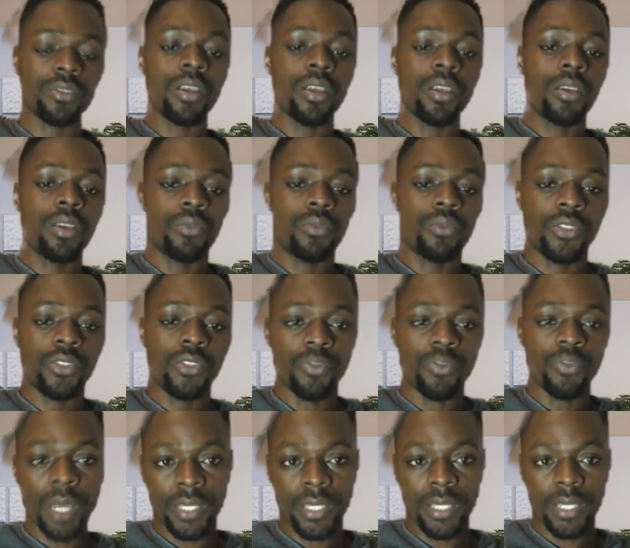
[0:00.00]
which
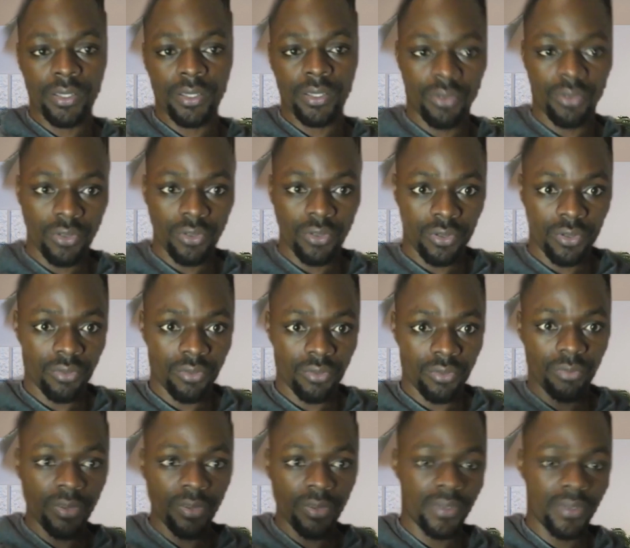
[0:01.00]
might not
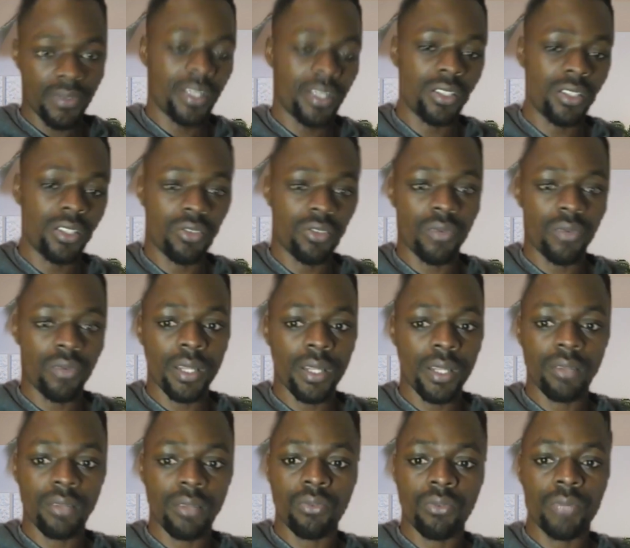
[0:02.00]
present you well,
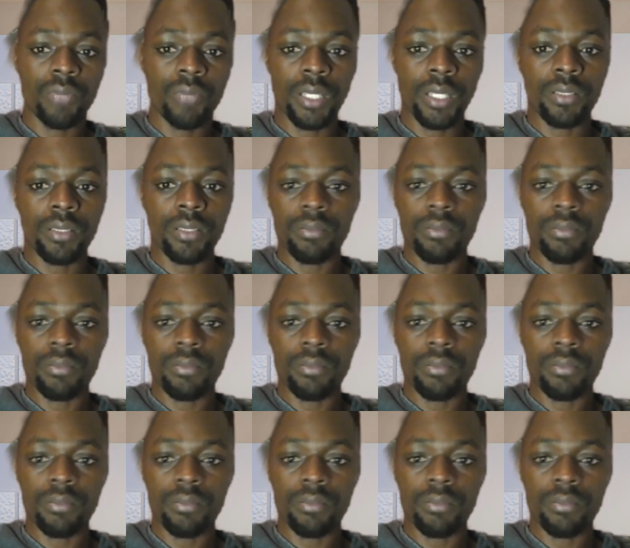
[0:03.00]
or might